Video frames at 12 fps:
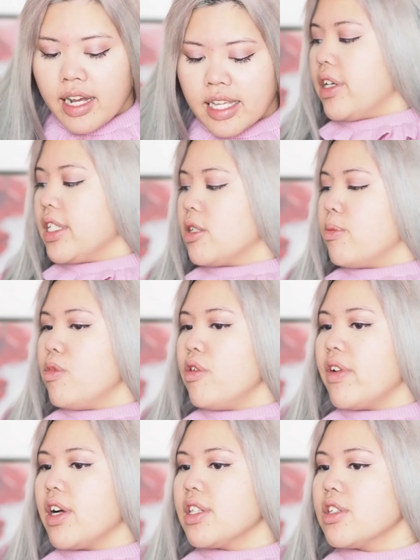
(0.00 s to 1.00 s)
Going to
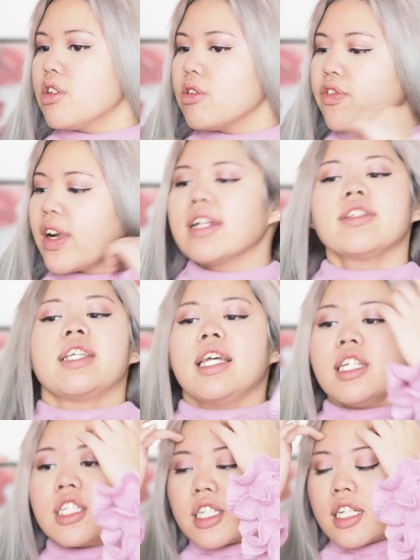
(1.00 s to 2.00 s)
move on to
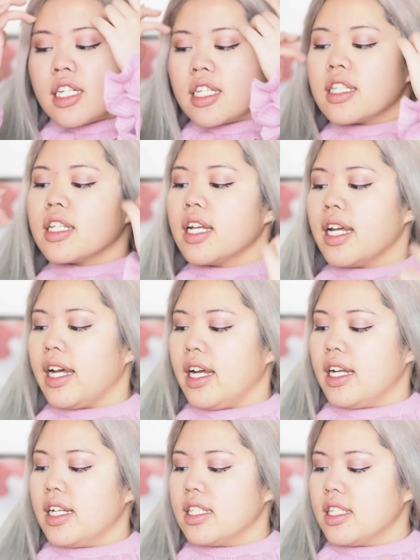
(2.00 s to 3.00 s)
foundation,
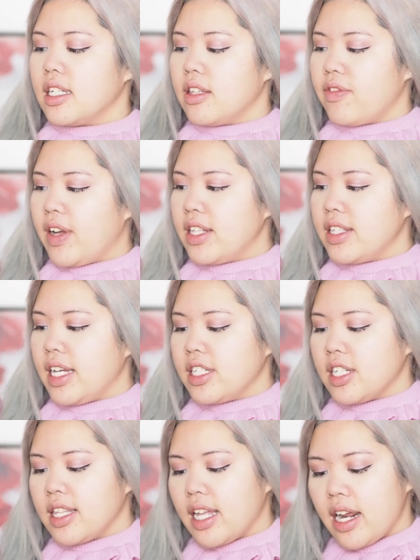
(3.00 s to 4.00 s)
and the
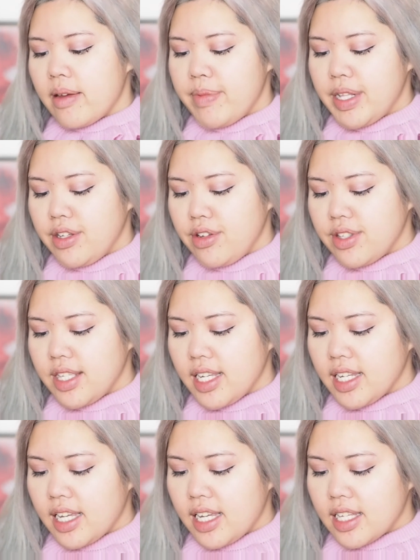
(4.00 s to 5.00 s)
foundation that I've been
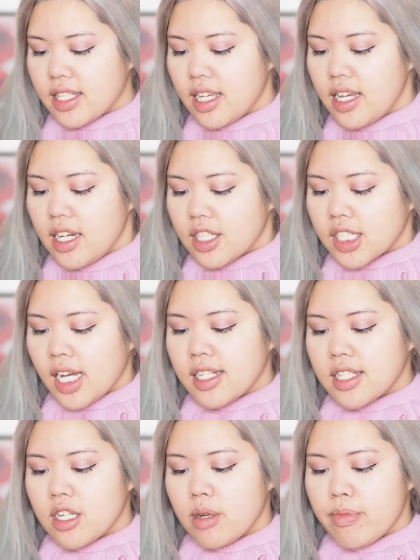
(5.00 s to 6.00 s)
using is
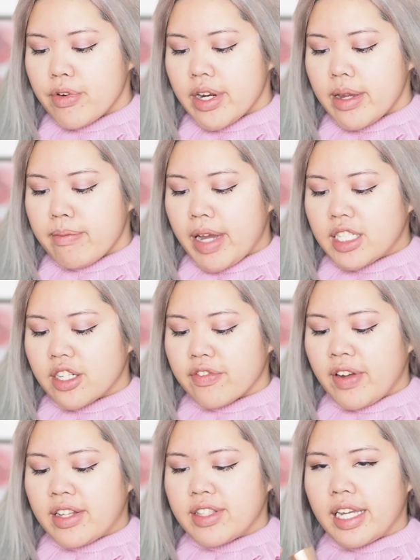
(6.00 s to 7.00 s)
Charlotte Tilbury Magic
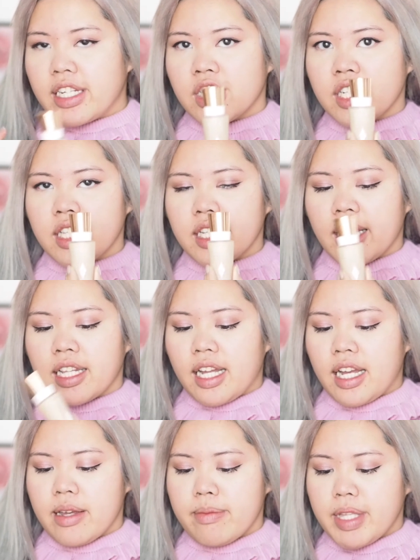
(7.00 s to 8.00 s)
Foundation, and
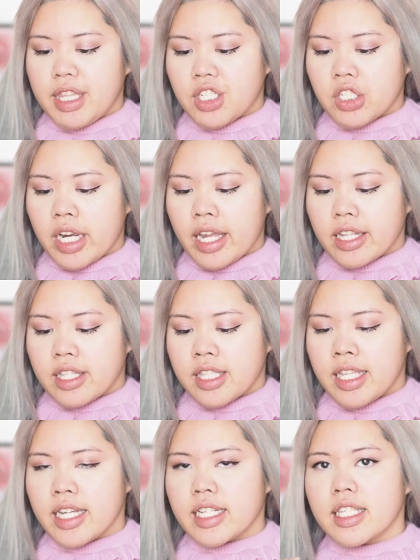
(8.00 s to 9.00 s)
I am in the shade
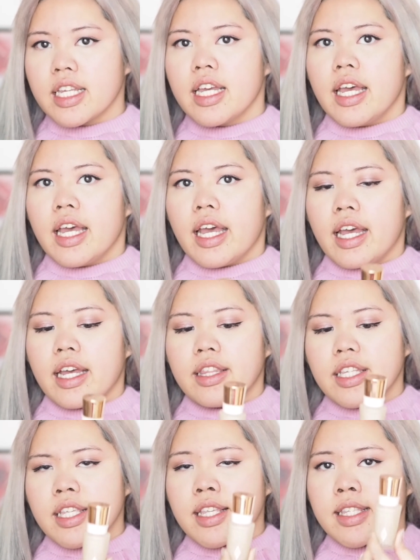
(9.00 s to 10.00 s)
6, and
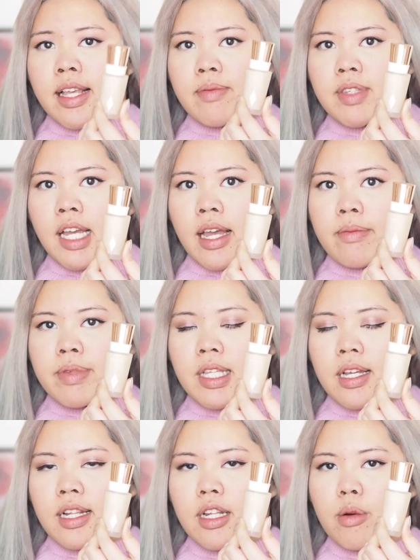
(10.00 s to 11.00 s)
this is sometimes
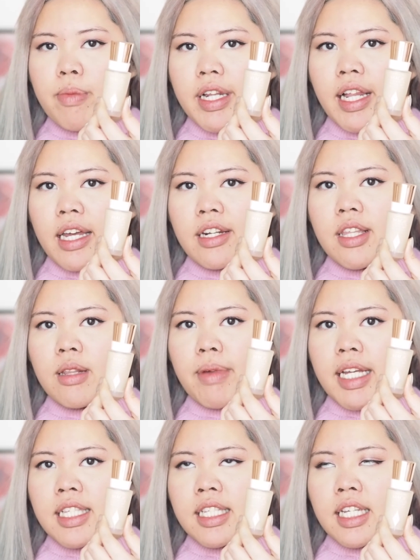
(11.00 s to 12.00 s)
a little bit lighter than
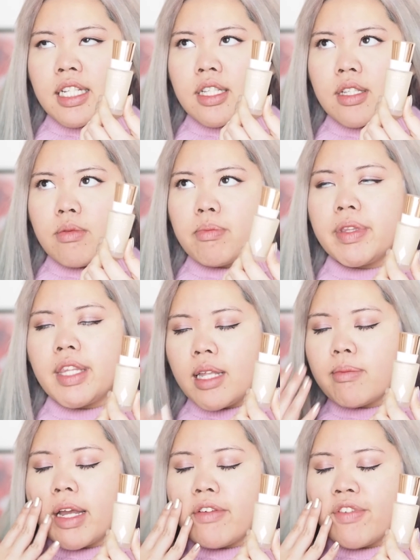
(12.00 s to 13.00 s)
my skin, but
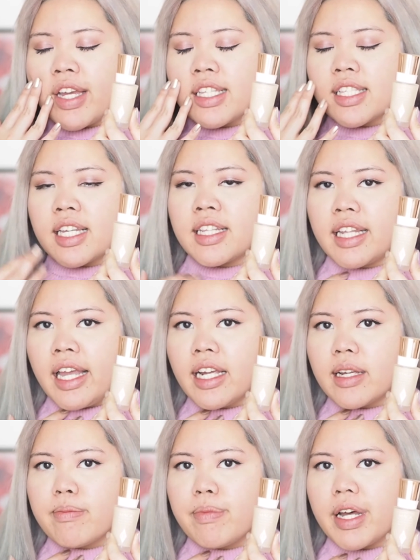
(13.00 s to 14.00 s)
then my face and
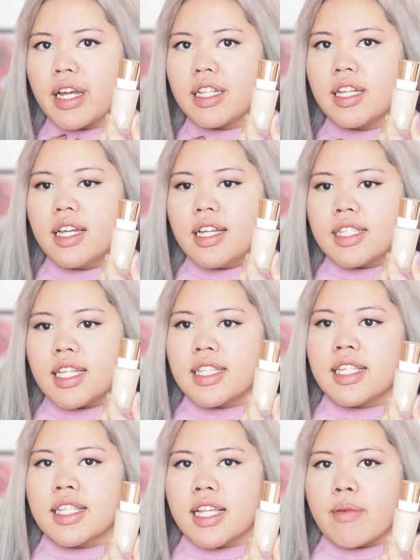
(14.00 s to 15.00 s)
neck, but
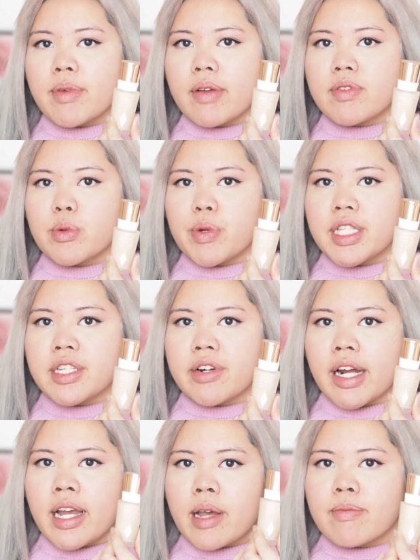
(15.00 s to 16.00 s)
since it's coming up to winter
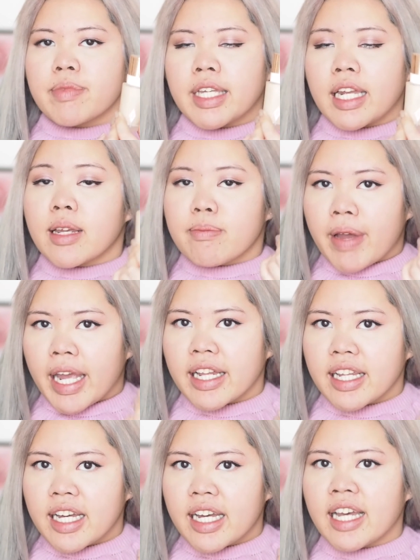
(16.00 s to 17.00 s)
I am getting
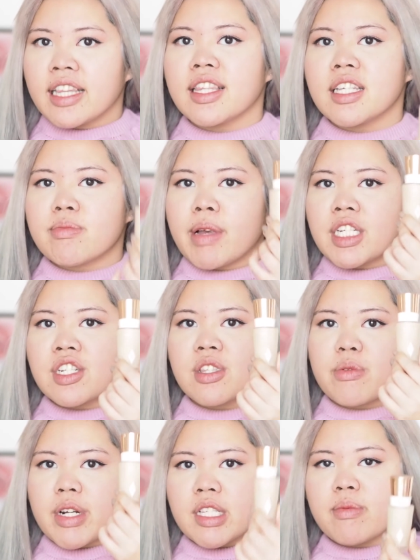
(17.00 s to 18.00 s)
paler, and this matches
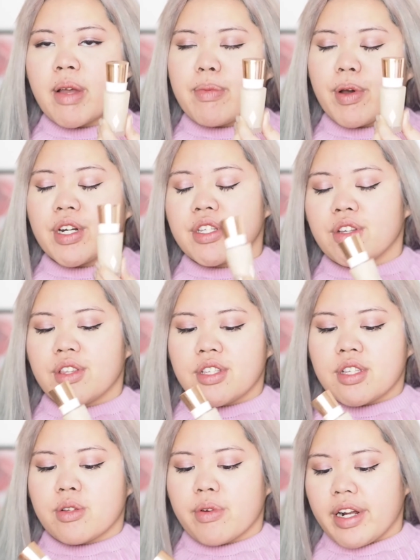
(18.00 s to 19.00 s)
the rest of my body, so
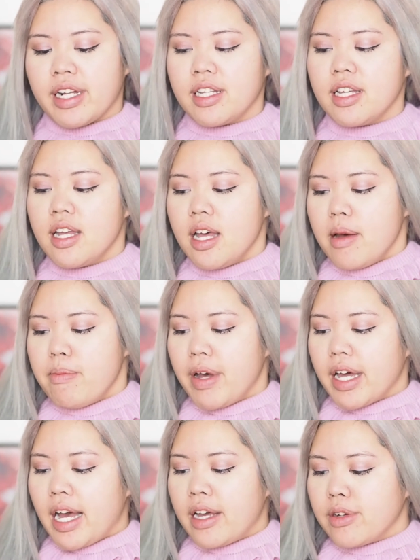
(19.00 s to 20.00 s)
this is great.
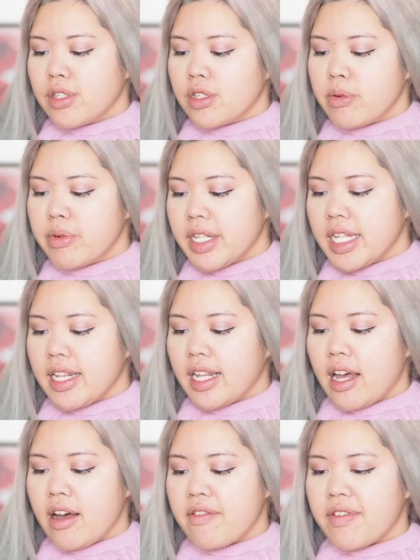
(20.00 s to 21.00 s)
But I also really
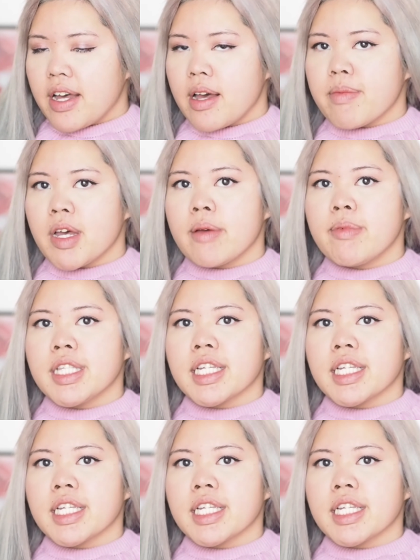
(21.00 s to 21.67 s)
love Urban